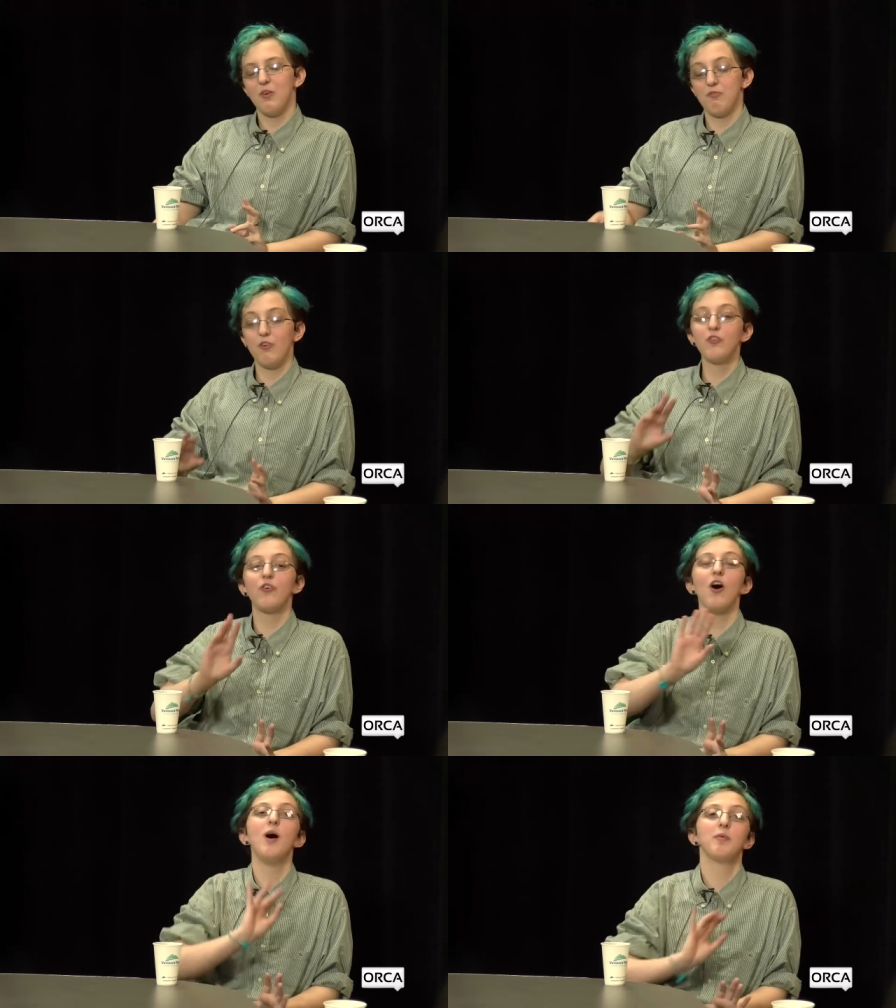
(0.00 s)
first of
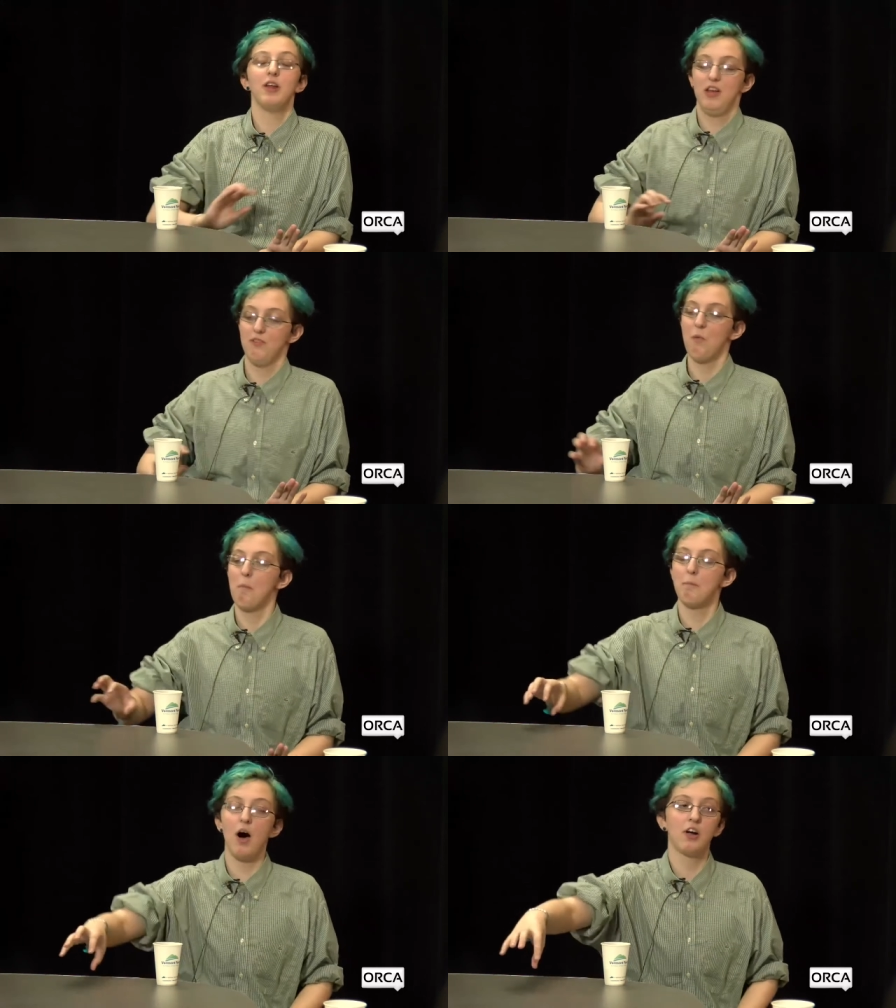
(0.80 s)
all, I'm gonna.
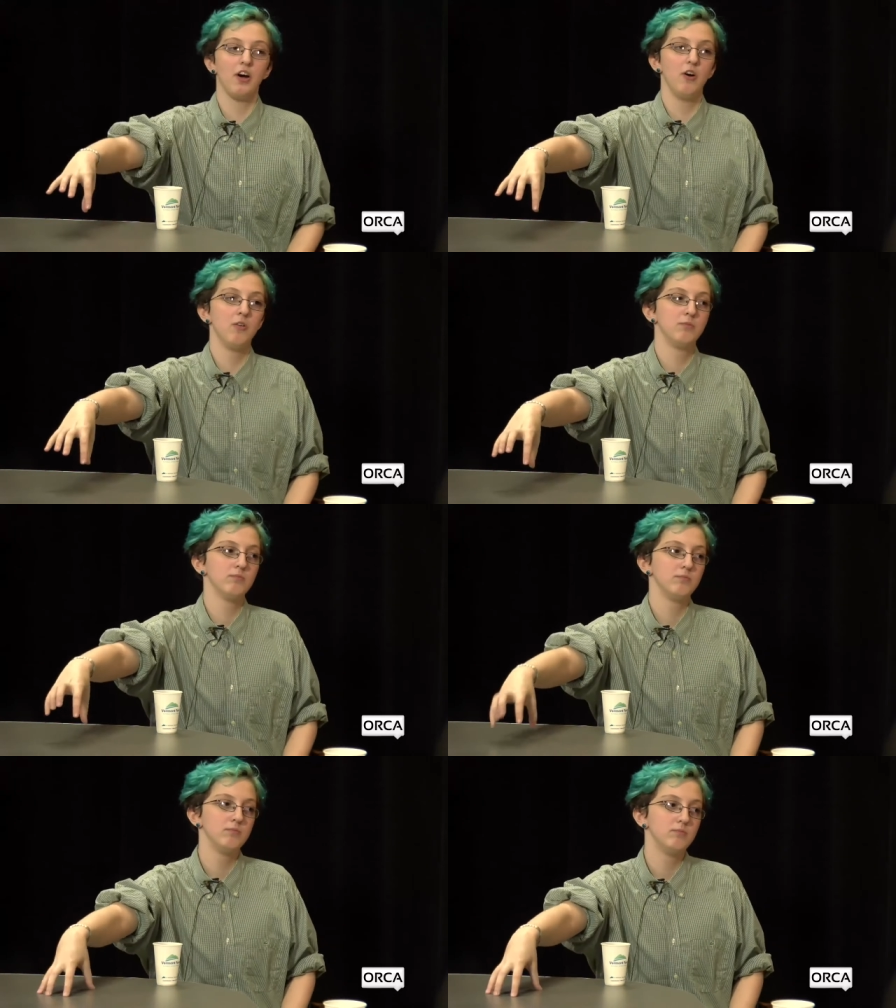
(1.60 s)
Mako we can't do
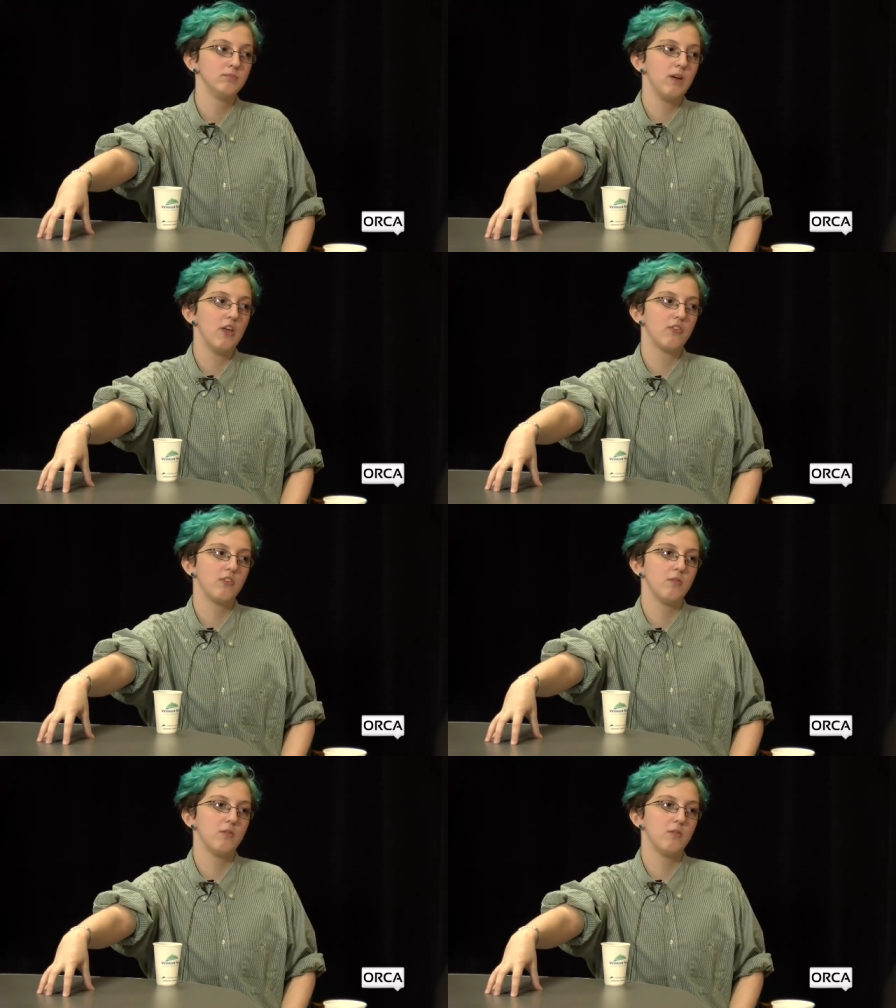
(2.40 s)
this correctly. Is,